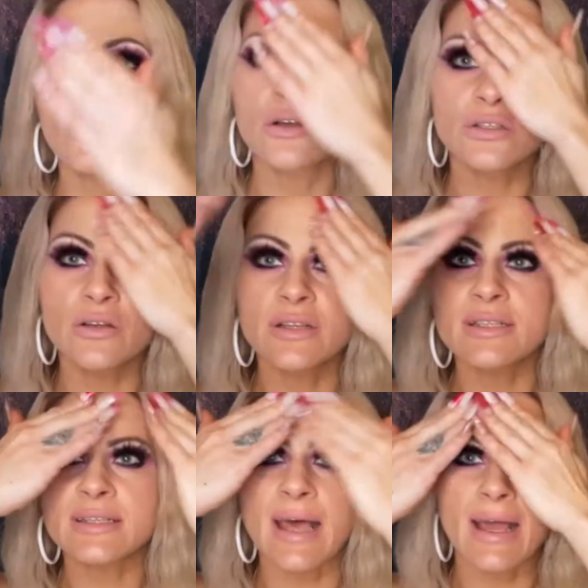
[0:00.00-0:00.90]
So this
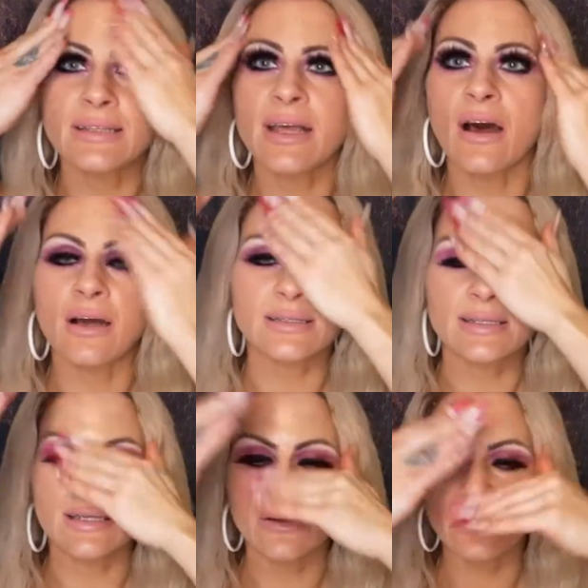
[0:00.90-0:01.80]
is an
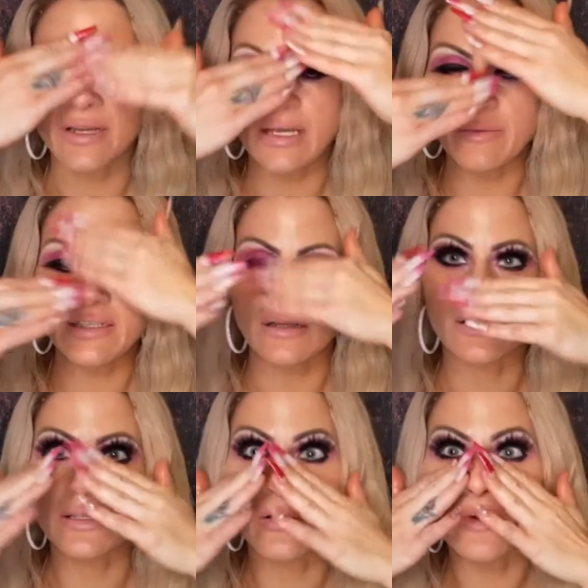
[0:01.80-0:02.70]
antioxidant cream. It's
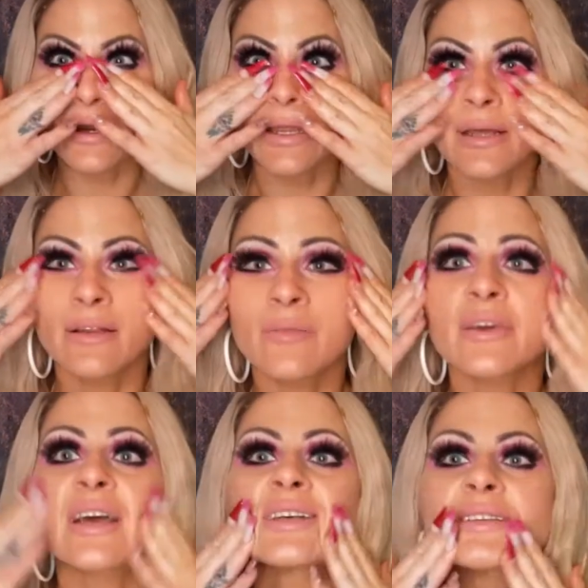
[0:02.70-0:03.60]
also very healing
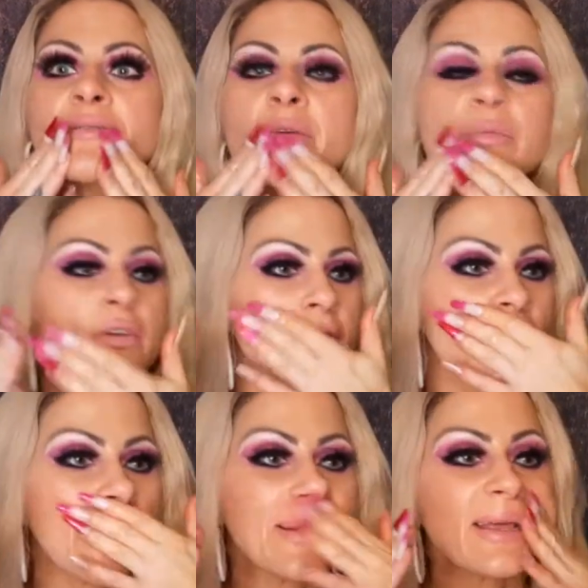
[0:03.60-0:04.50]
because of the manuka
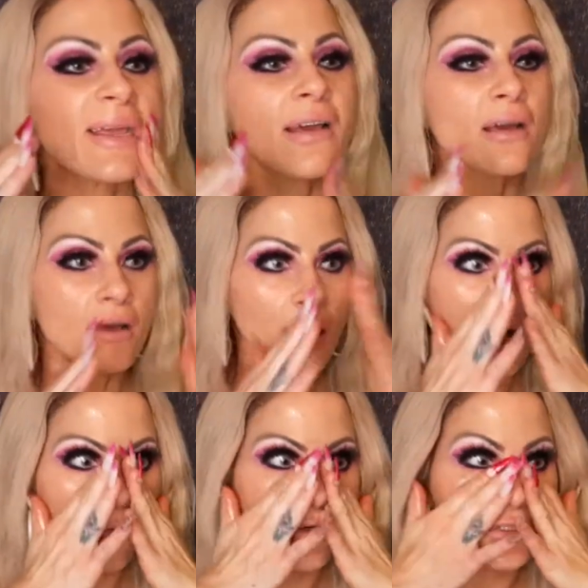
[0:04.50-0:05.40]
honey,
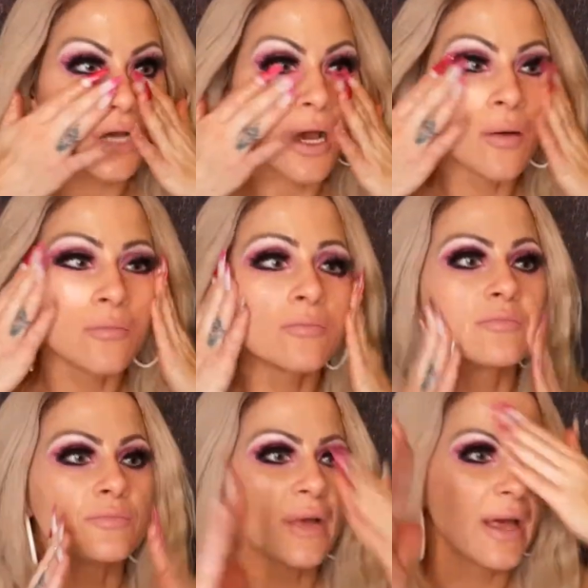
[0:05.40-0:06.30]

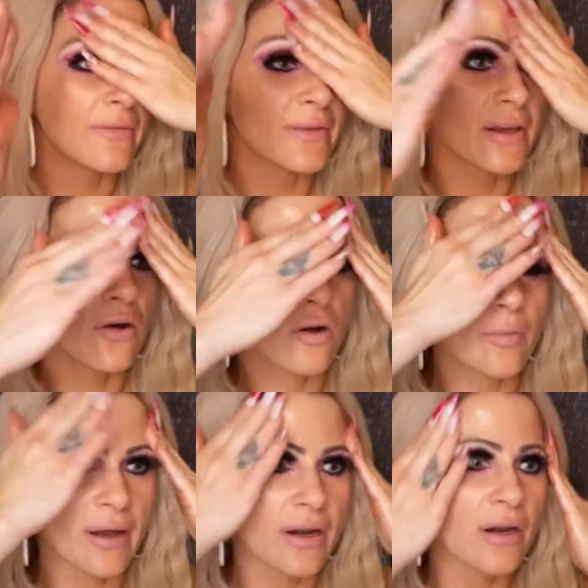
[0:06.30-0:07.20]
and the cocoa
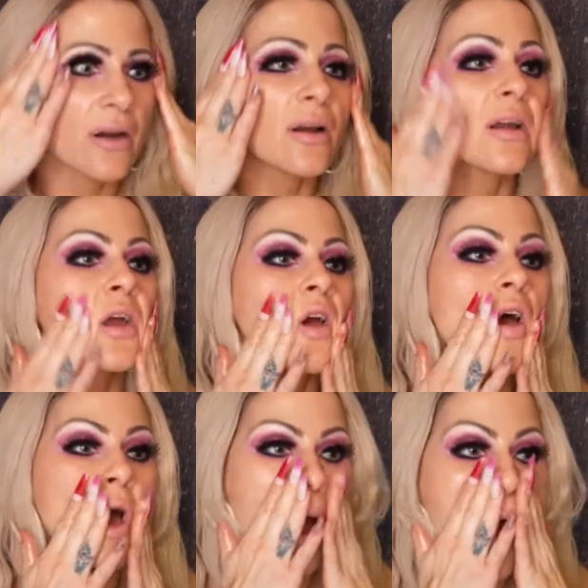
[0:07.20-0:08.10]
butter,
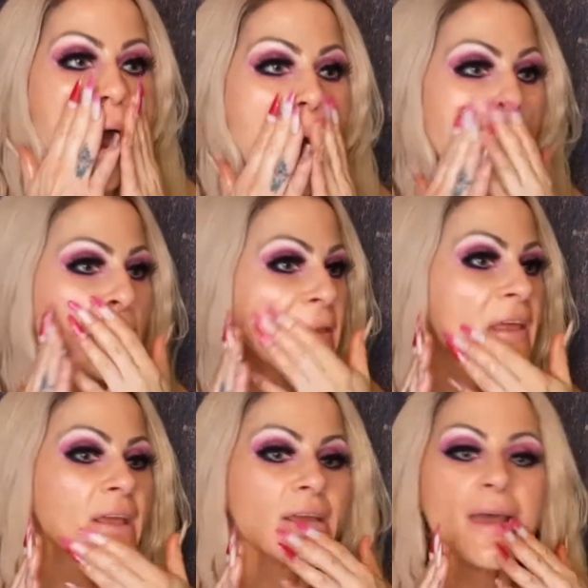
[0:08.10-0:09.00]
and
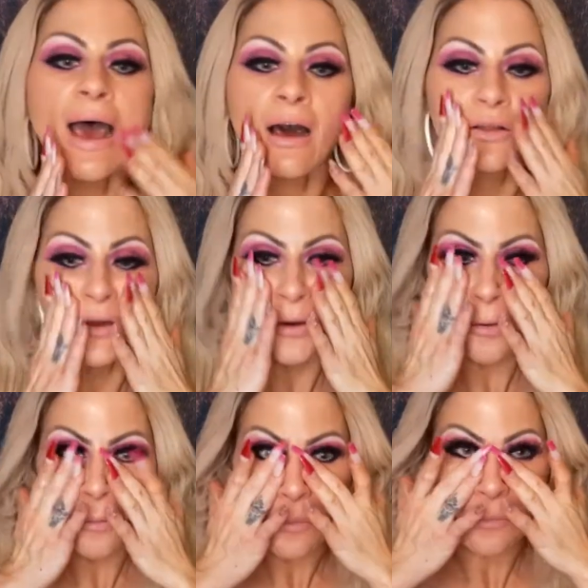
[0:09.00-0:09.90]
the
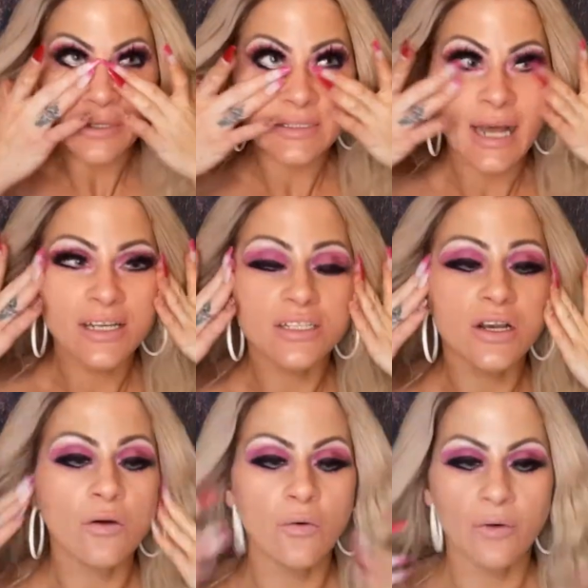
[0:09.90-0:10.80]
aloe,
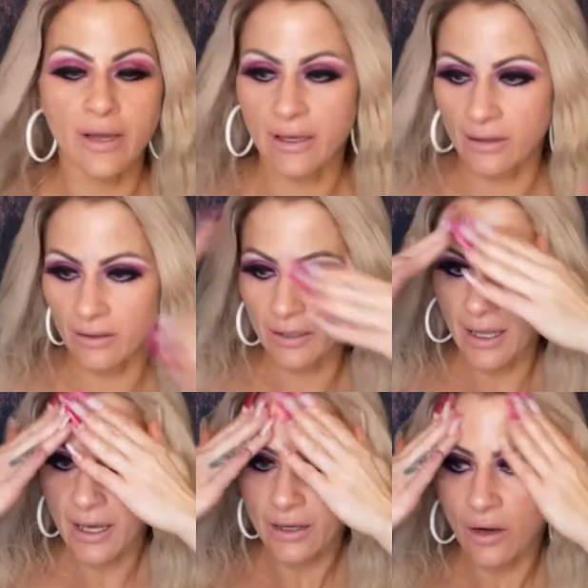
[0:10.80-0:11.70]
pistachio oil,
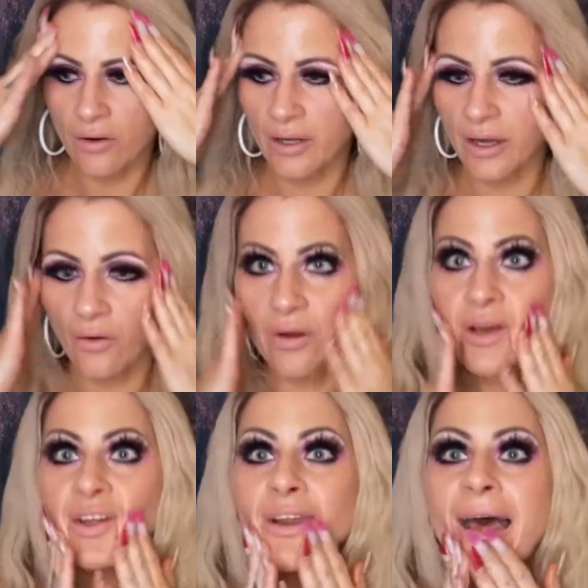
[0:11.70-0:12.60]
coconut
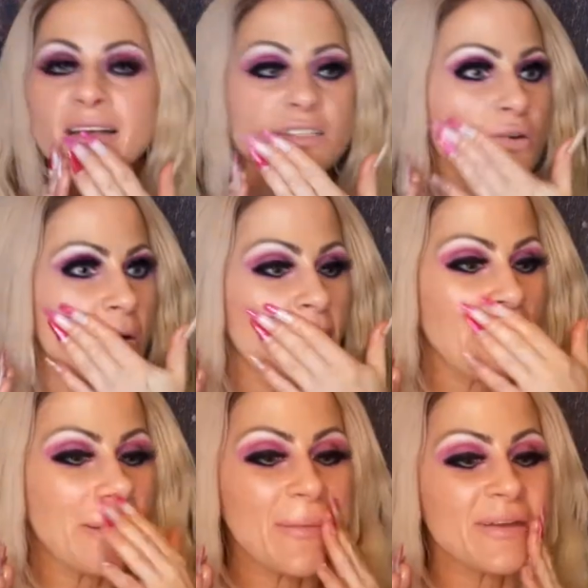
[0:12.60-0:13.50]
oil, your castor
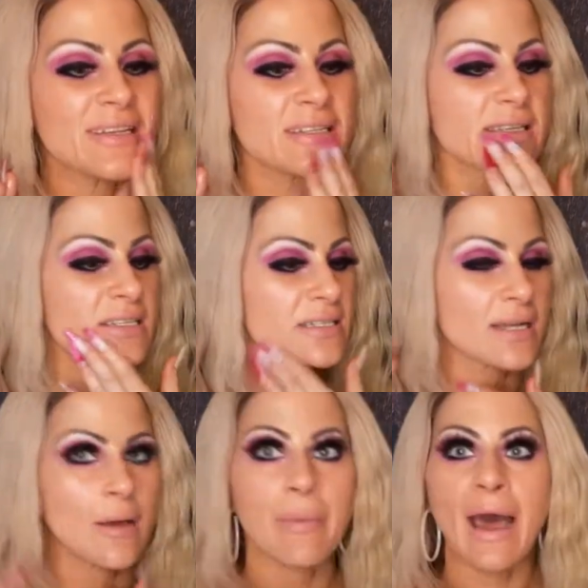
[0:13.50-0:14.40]
oil. I mean, this is just
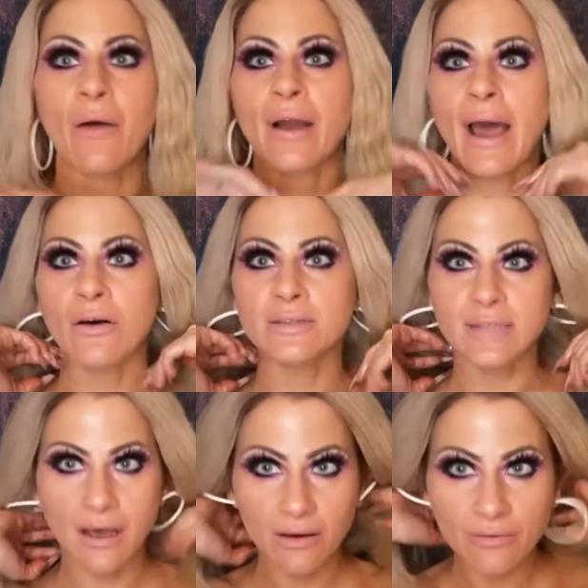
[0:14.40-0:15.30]
a powerhouse
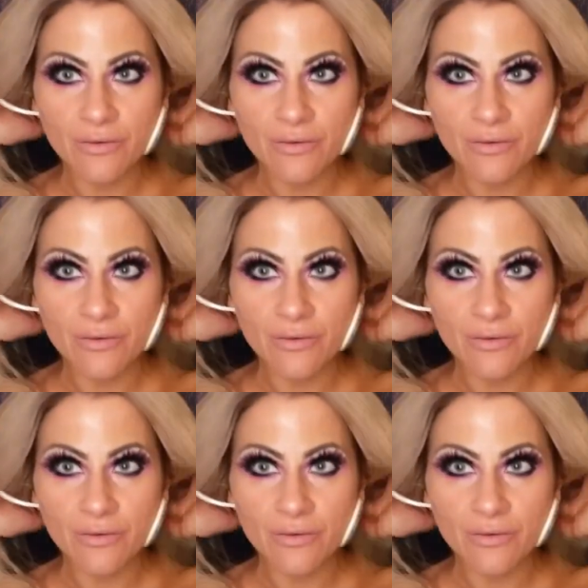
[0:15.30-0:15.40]
of